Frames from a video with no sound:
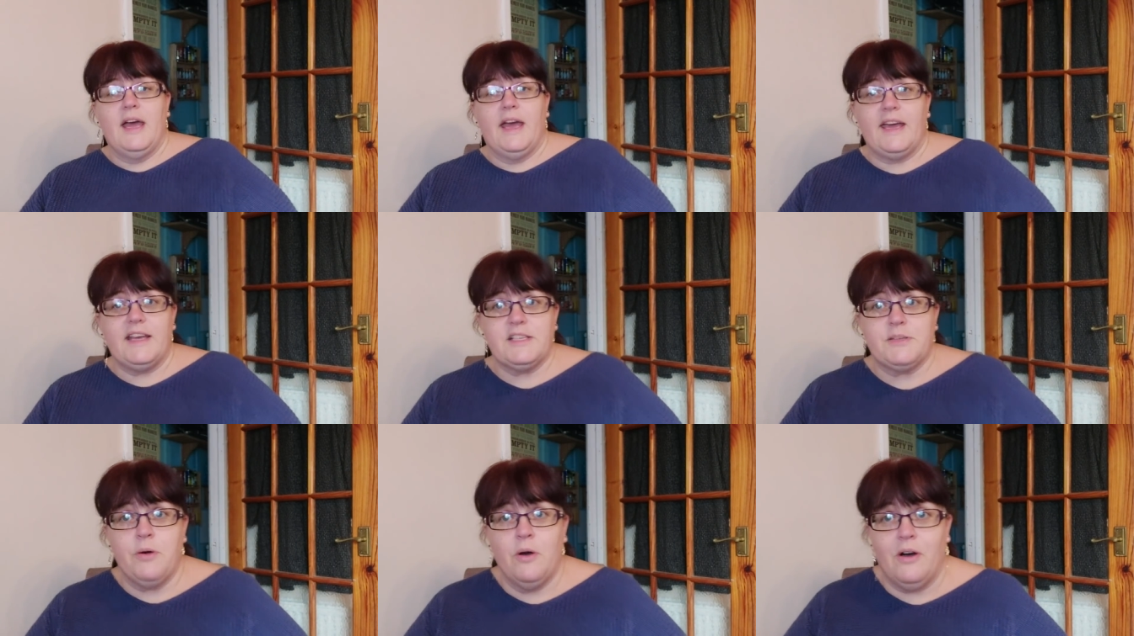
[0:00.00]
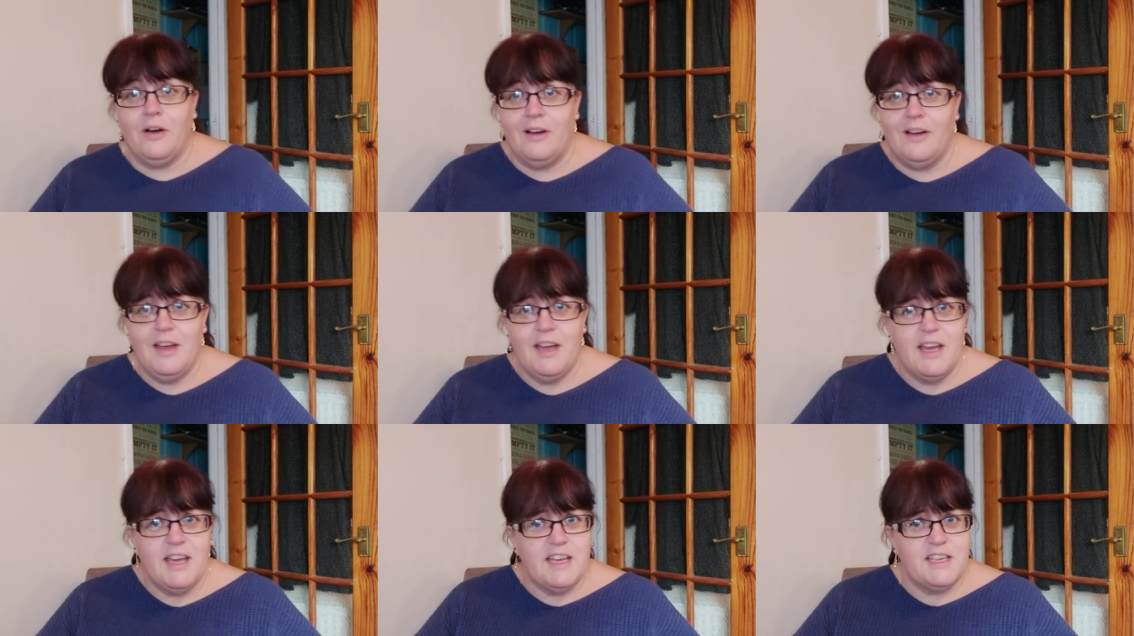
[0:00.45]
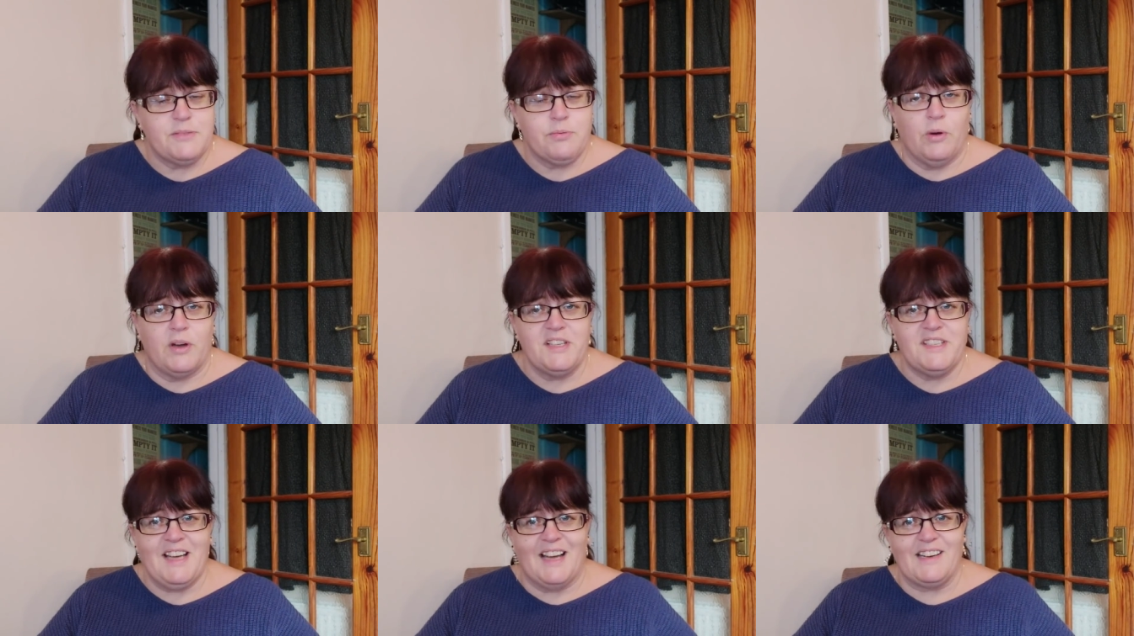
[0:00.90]
It's
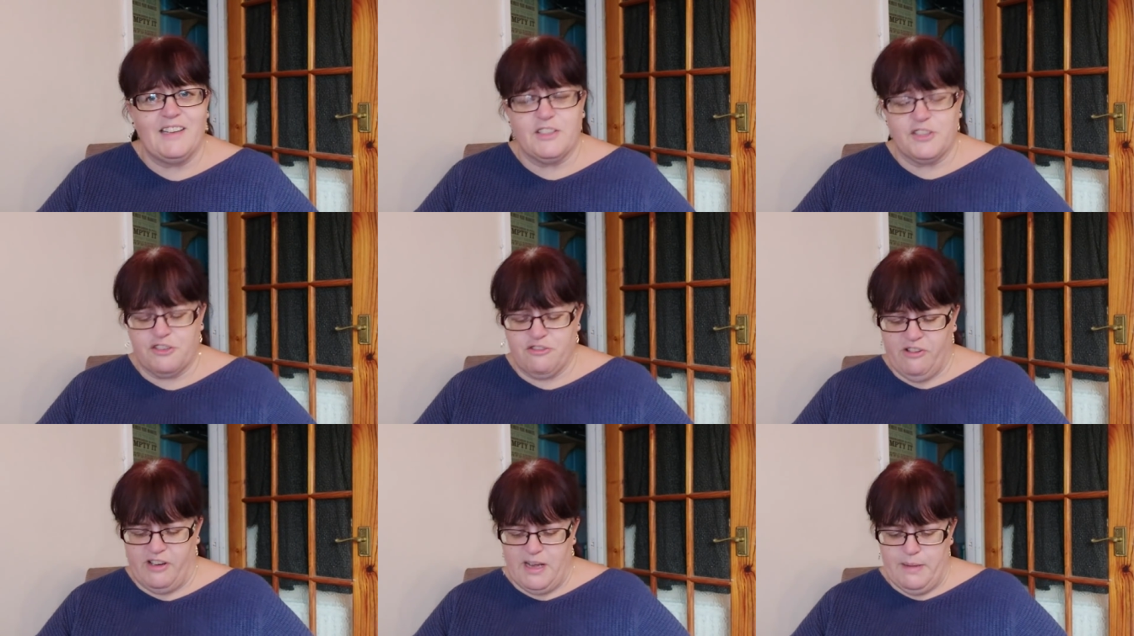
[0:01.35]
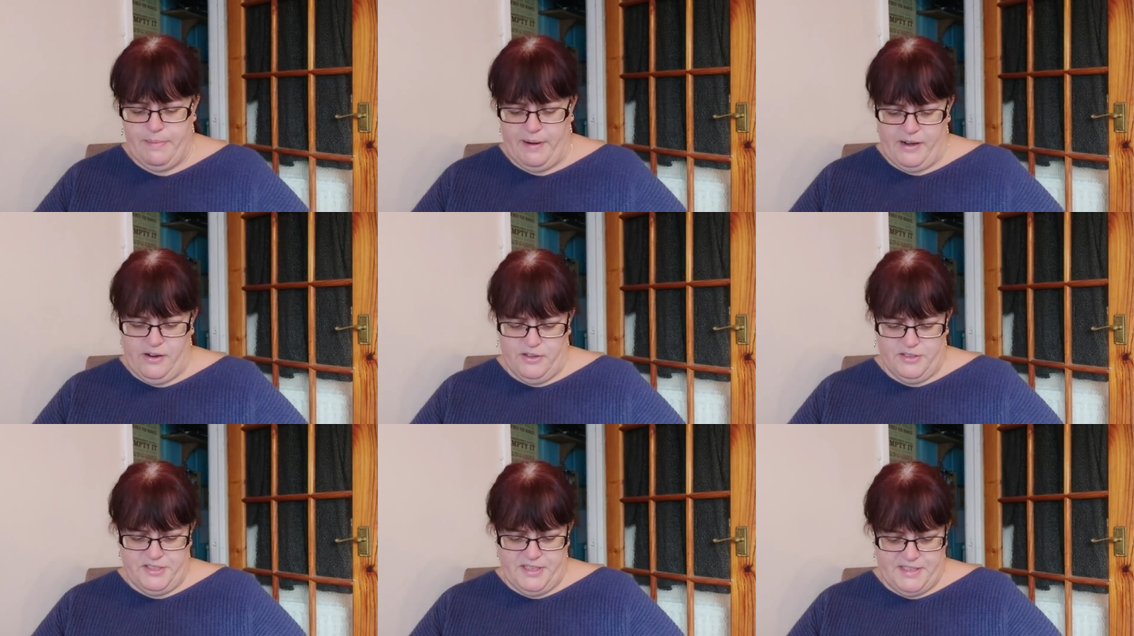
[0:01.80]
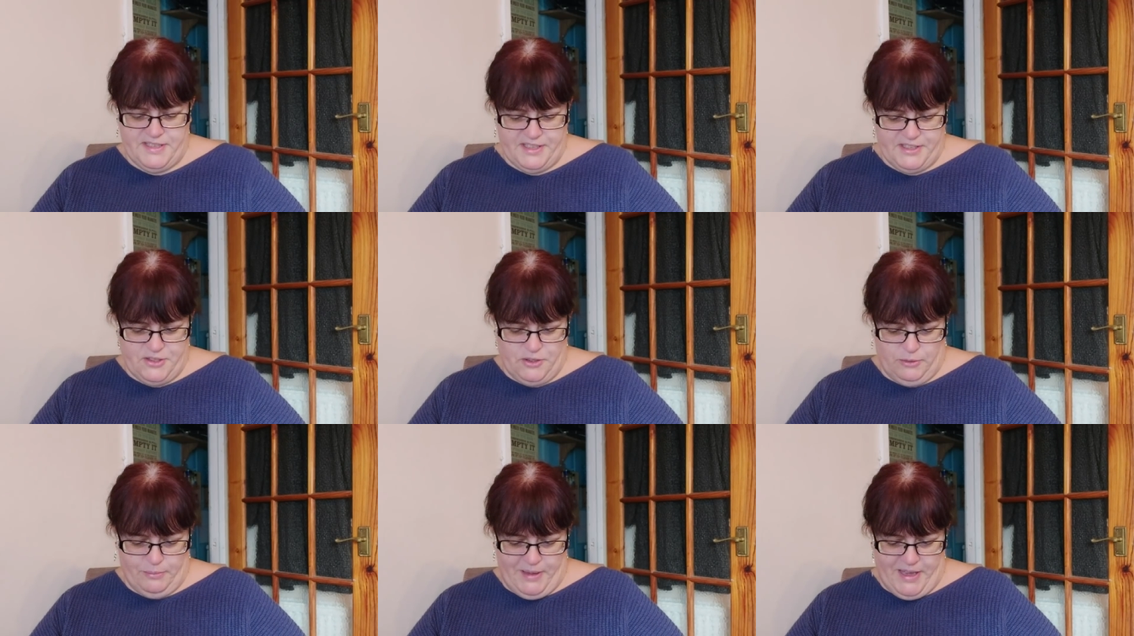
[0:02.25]
what Italians cry about, us
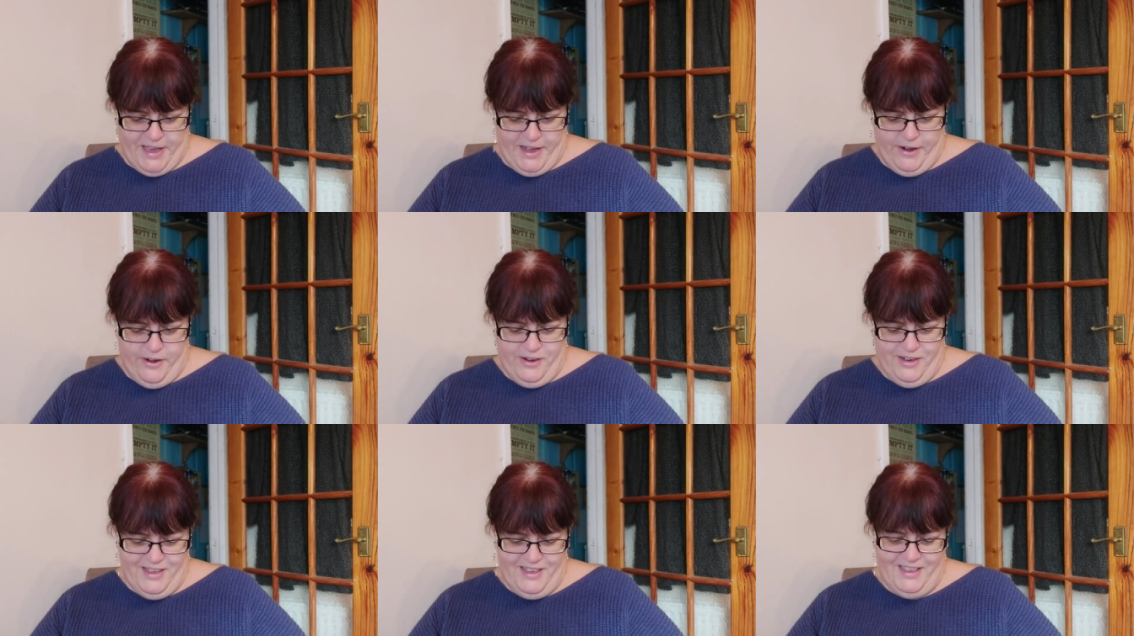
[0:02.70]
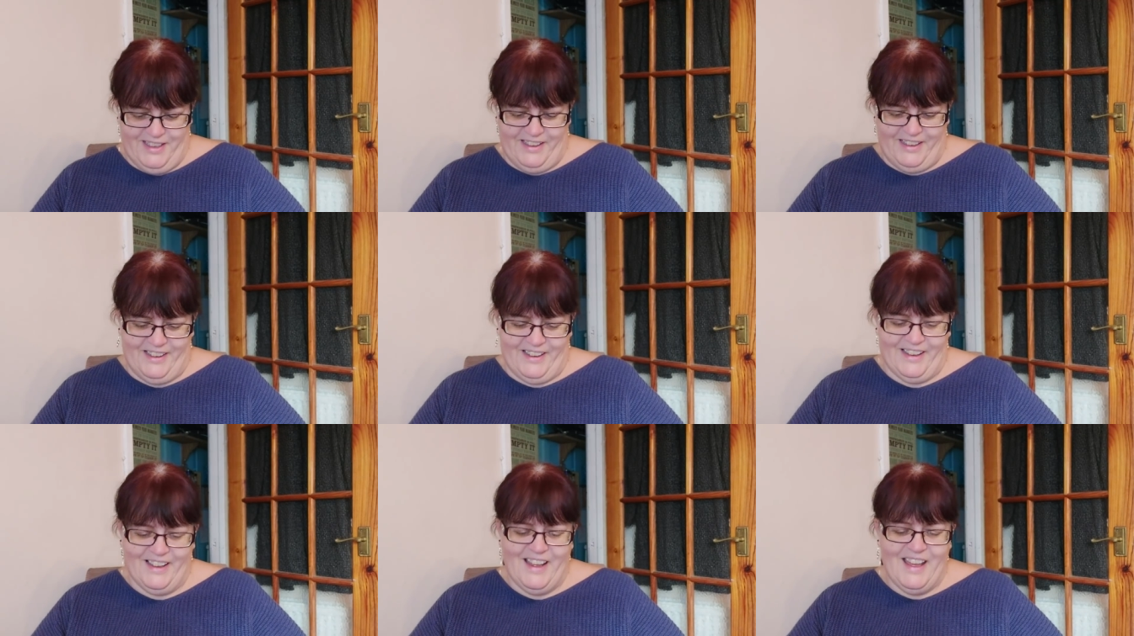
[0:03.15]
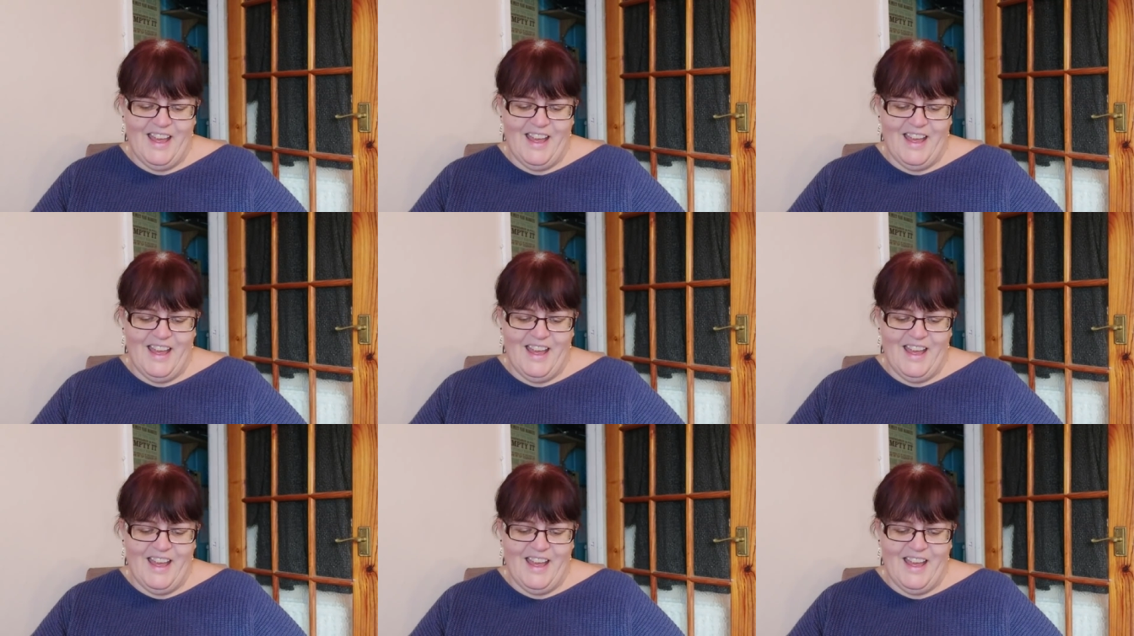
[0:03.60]
eating Dolmio.